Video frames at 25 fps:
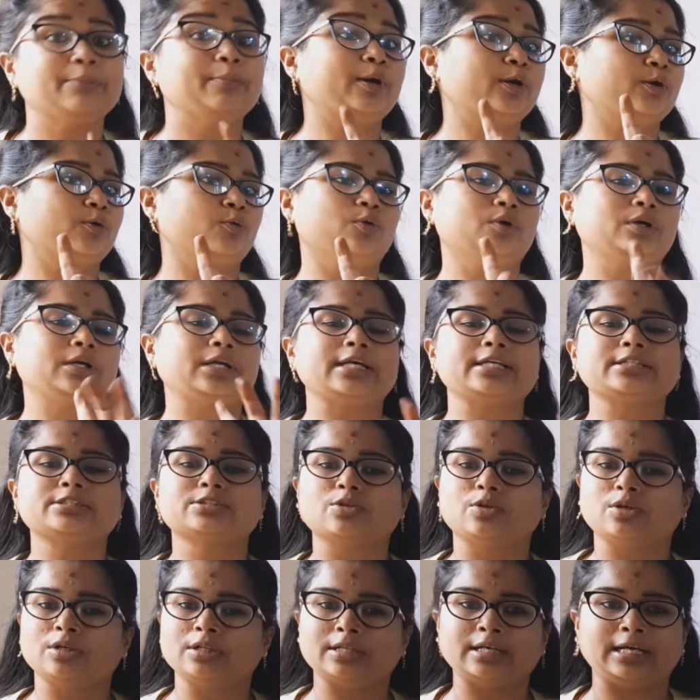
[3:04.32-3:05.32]
But don't taste
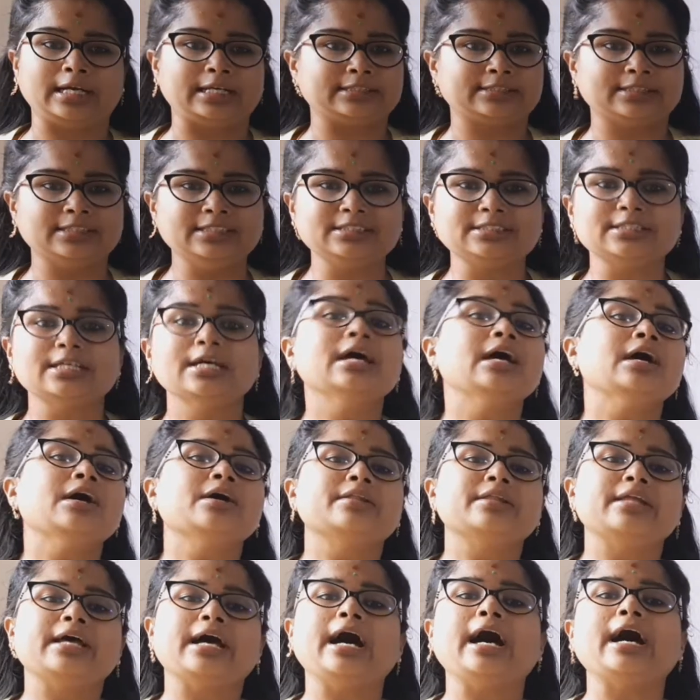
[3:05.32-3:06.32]
all the acids.
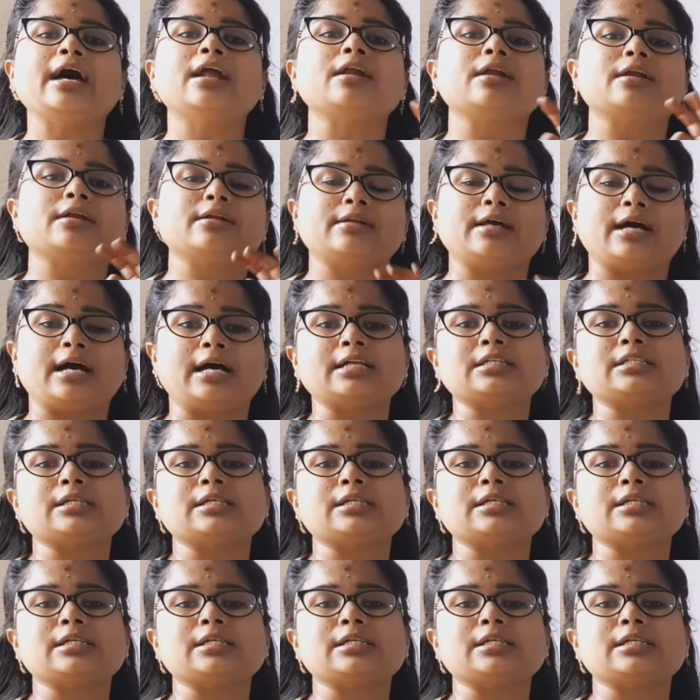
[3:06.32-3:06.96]
There are